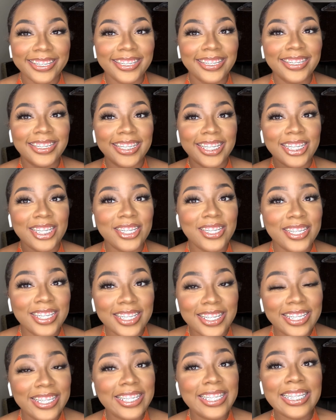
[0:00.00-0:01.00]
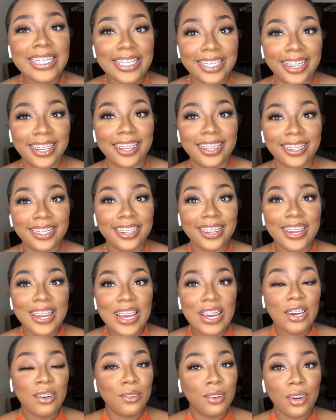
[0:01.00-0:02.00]
did you just do this look
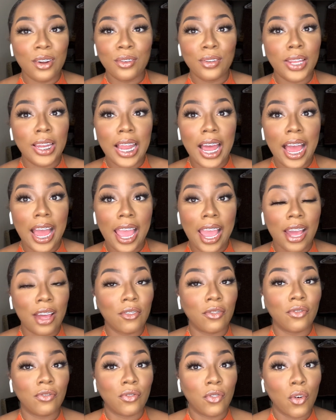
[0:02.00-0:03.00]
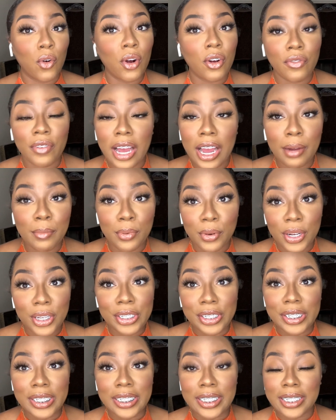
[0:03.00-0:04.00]
with only like 4 or 5
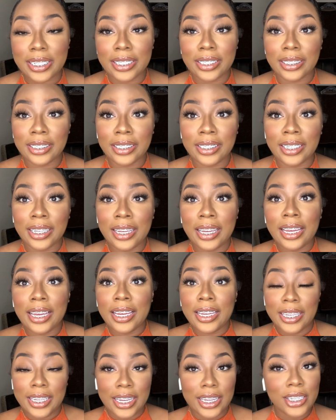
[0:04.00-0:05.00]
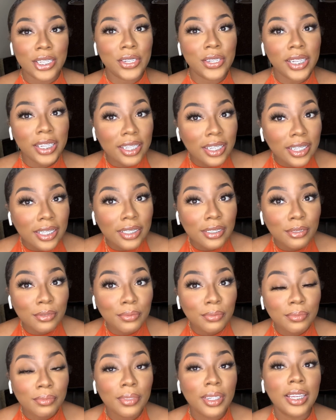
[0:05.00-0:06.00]
brushes? Yes, you did.
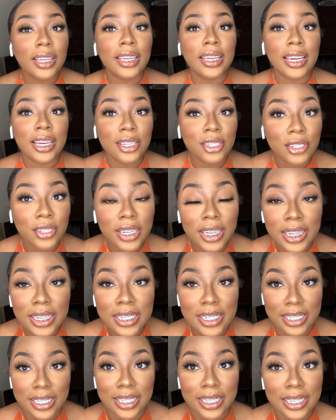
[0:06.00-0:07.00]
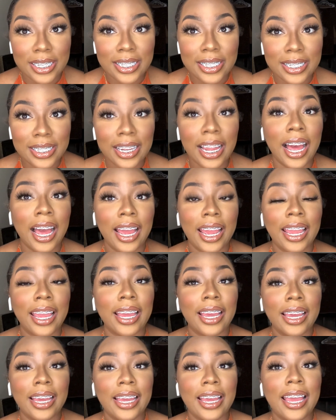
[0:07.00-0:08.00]
Yes, you did, sis. Like,
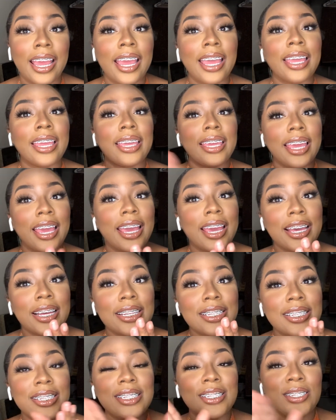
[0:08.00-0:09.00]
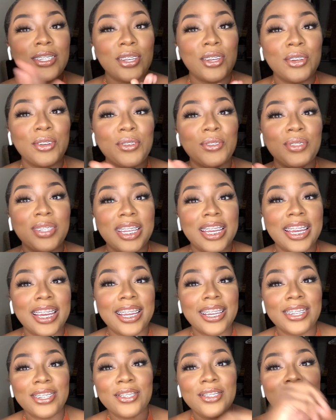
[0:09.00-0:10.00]
yes, you did.
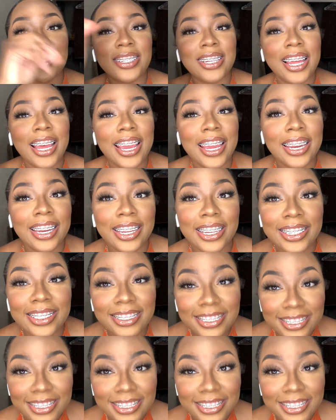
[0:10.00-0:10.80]
You slayed it.